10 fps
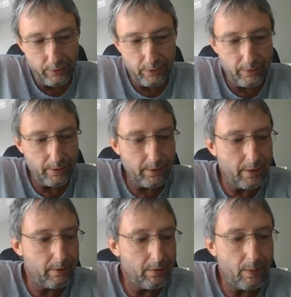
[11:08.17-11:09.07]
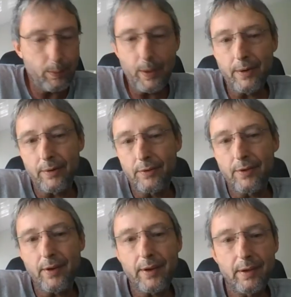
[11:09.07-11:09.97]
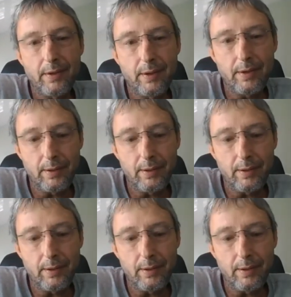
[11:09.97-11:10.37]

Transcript: 30 repeaters I can,